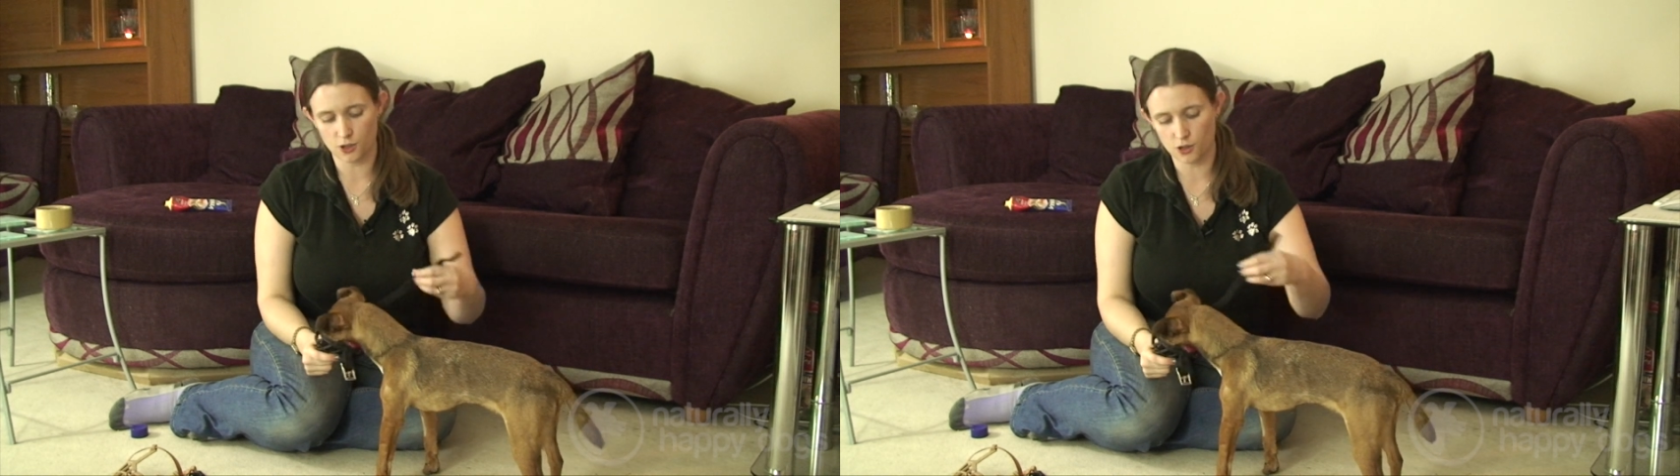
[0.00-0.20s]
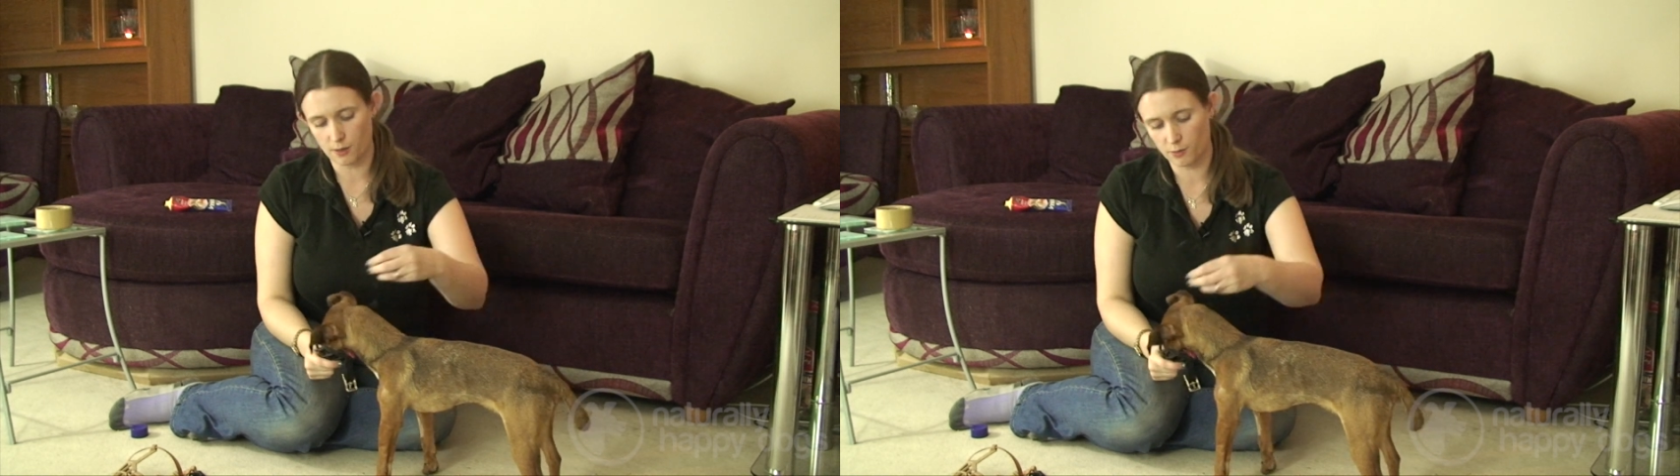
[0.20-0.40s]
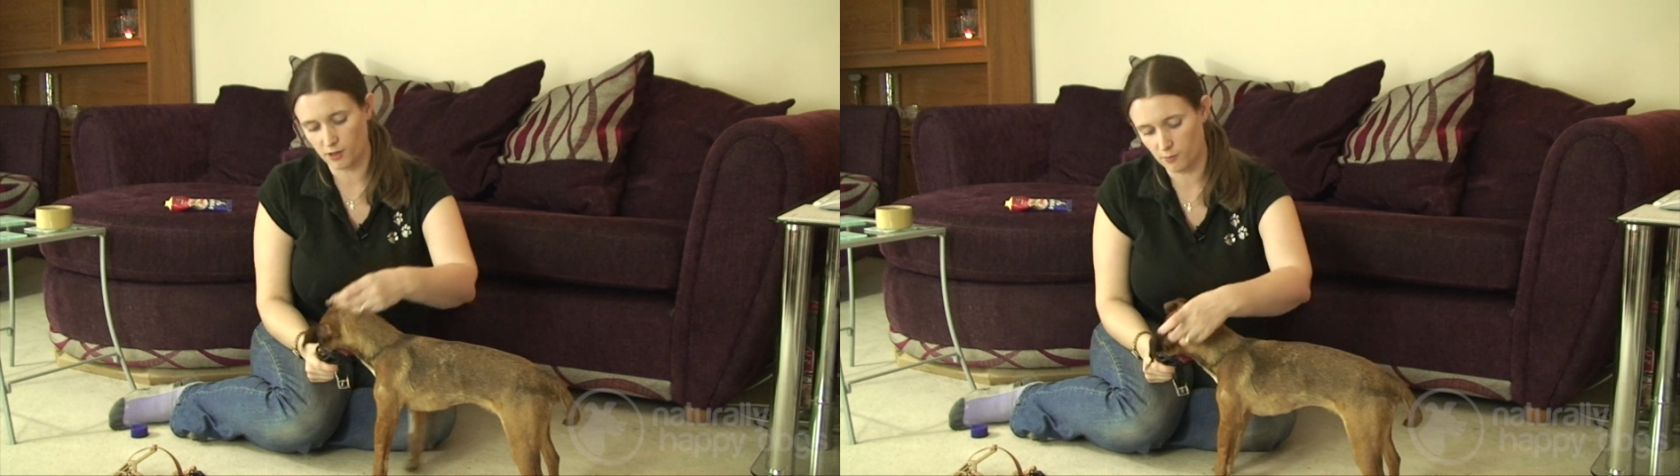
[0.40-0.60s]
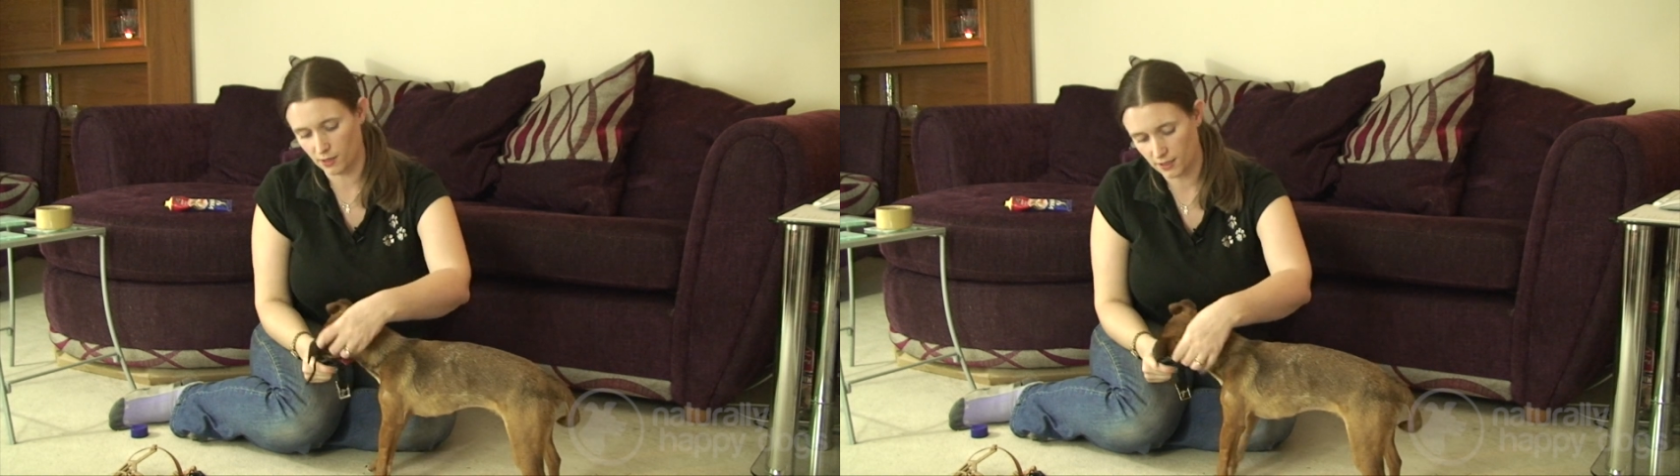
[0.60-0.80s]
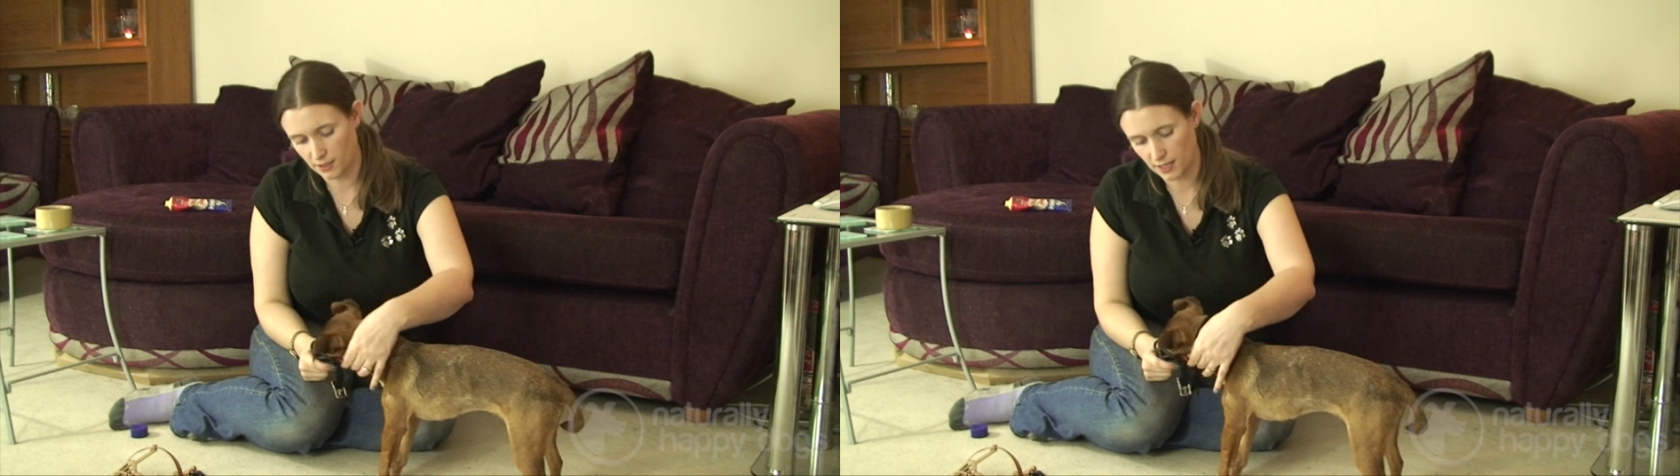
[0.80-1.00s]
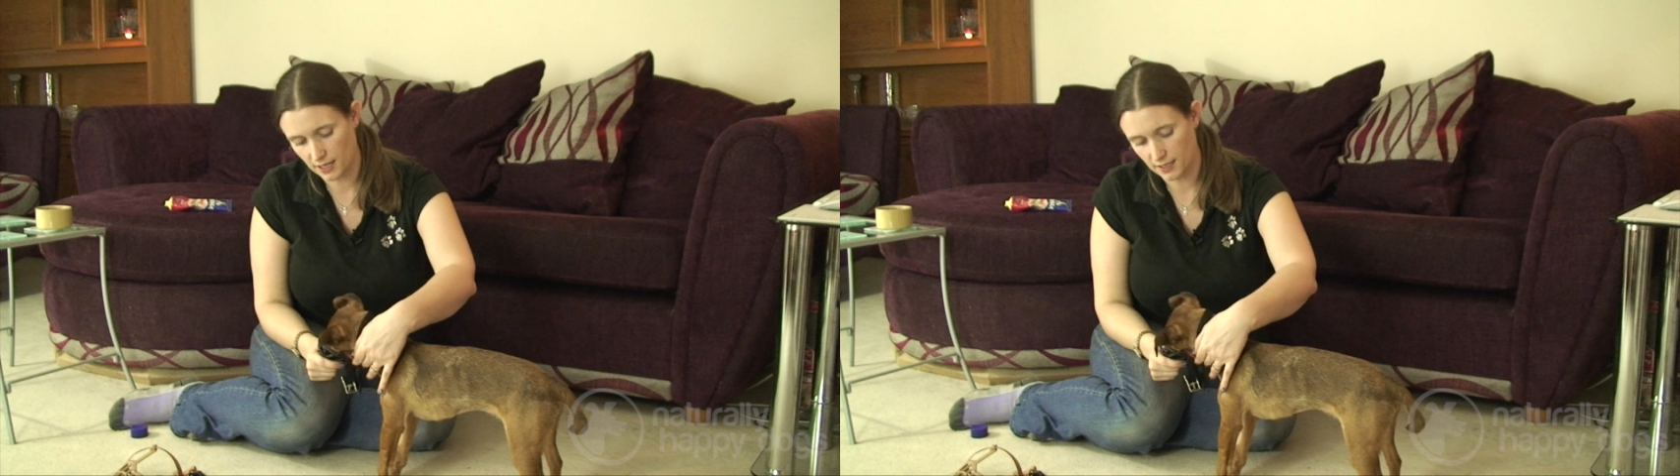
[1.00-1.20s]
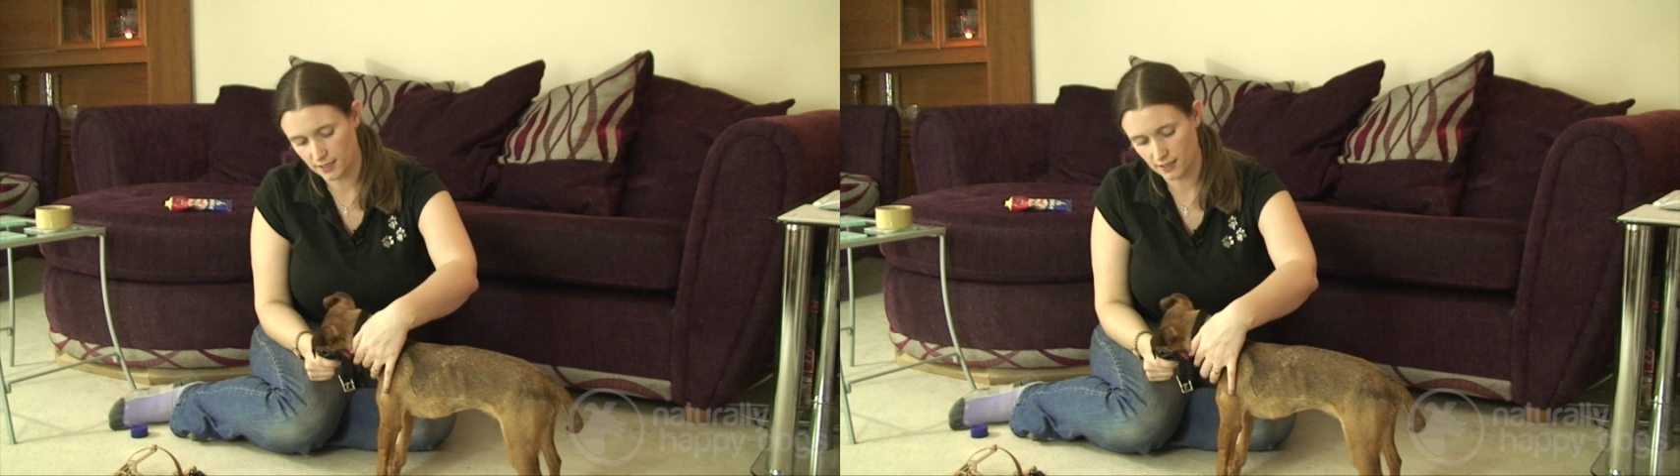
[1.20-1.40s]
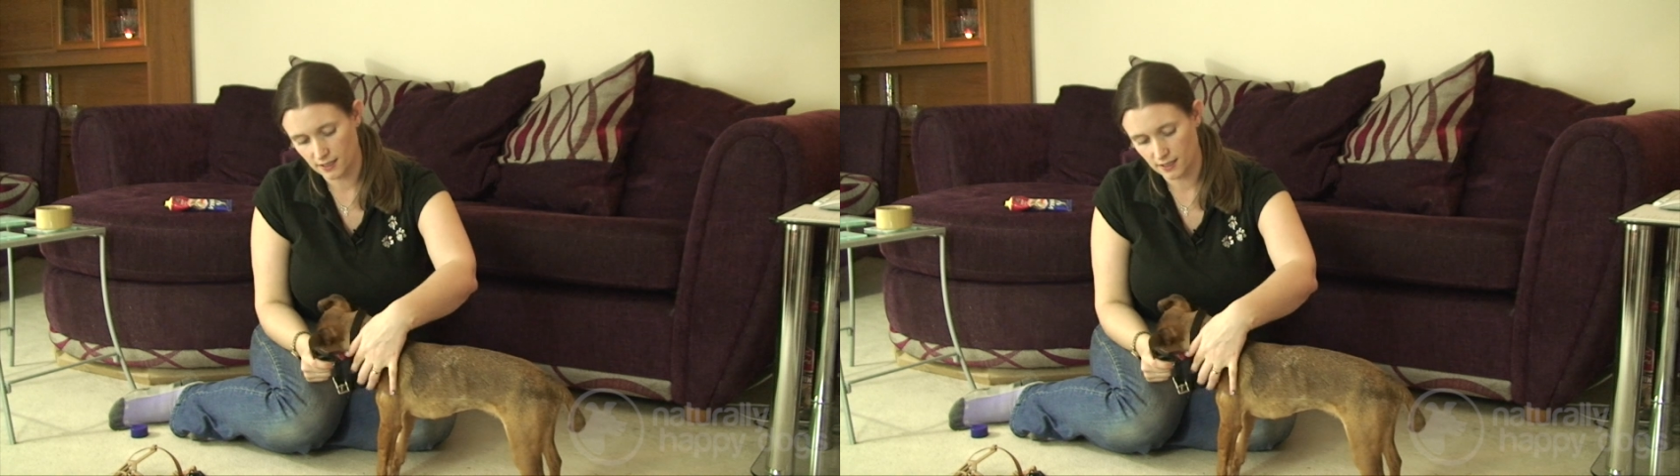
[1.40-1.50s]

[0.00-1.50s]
strap going behind her head.